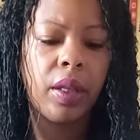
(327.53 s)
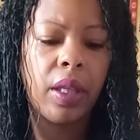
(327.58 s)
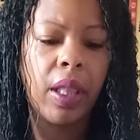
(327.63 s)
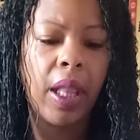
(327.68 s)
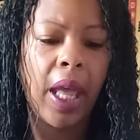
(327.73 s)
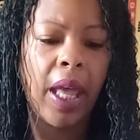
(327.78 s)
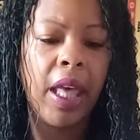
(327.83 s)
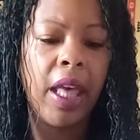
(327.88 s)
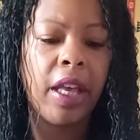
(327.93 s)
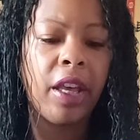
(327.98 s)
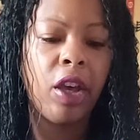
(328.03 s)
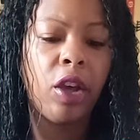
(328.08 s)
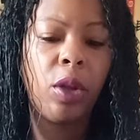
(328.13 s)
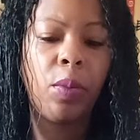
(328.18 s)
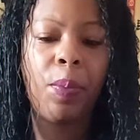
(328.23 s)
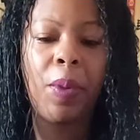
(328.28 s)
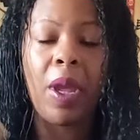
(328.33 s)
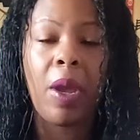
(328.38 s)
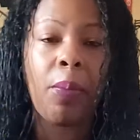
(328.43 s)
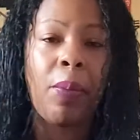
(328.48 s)
like, it
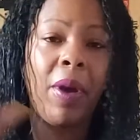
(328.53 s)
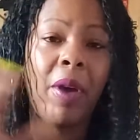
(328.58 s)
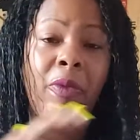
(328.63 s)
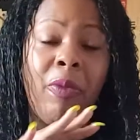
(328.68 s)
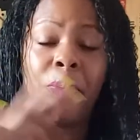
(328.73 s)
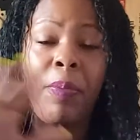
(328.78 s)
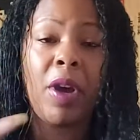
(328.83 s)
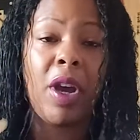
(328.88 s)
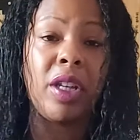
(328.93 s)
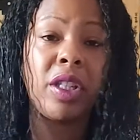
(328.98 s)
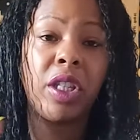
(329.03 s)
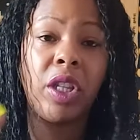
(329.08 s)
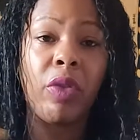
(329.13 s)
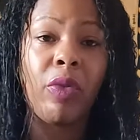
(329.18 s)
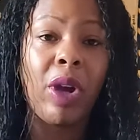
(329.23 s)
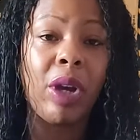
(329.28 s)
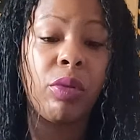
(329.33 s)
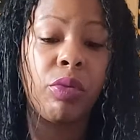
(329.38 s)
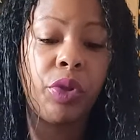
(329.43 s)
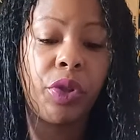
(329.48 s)
could be a person
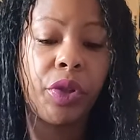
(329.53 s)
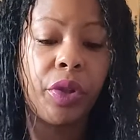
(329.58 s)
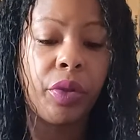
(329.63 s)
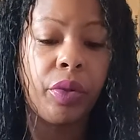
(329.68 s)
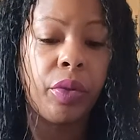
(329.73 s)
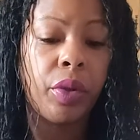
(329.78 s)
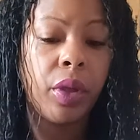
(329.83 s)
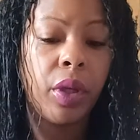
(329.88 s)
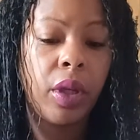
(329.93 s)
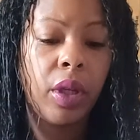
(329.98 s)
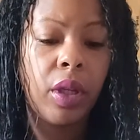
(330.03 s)
around you